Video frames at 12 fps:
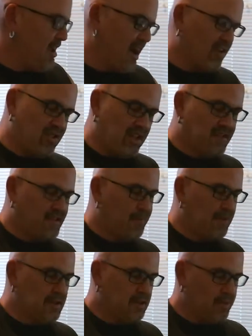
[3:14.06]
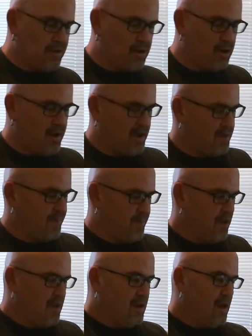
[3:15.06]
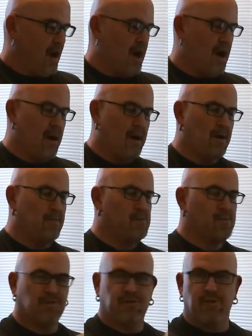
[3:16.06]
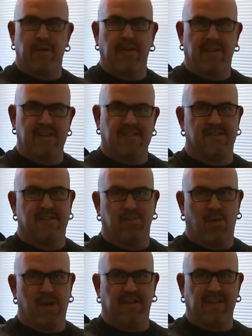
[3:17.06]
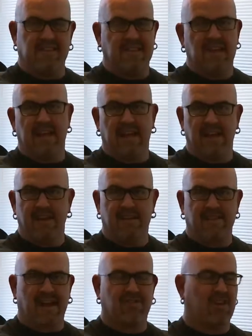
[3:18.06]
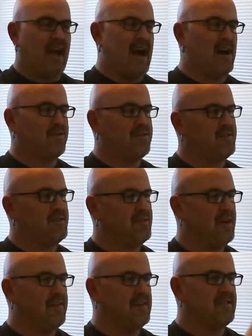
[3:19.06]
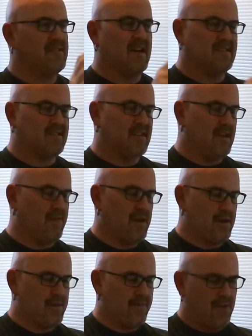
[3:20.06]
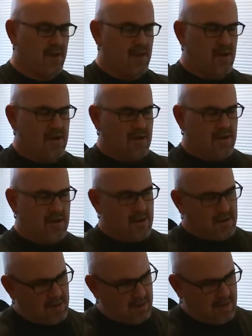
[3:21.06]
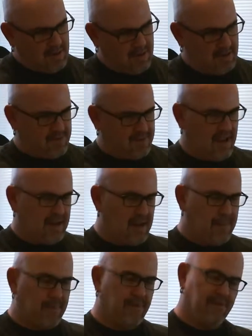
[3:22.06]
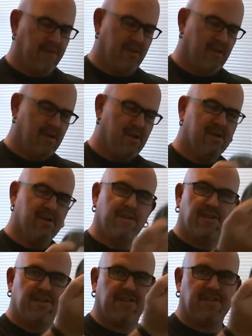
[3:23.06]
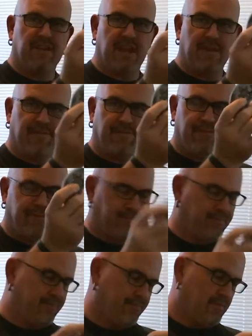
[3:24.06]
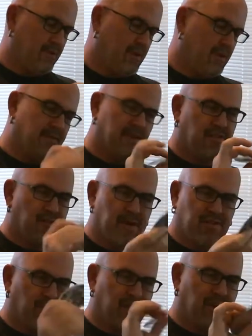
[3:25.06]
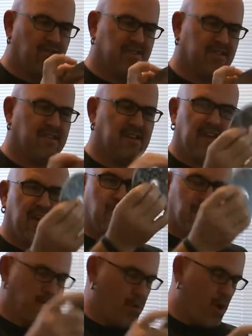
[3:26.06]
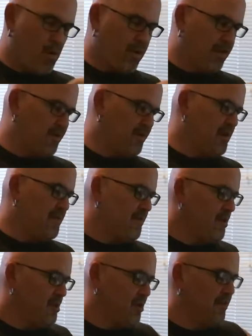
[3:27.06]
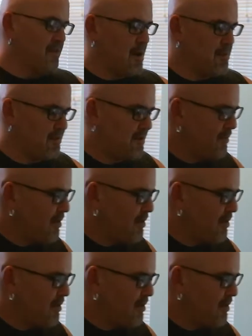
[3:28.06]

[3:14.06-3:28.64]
actually get something a little bit new here. I'm assuming this is where the CD is actually housed. In this nice sleeve here. It's kind of neat. There's a CD. Nothing special there, just a CD with some artwork on the front, on the top of it.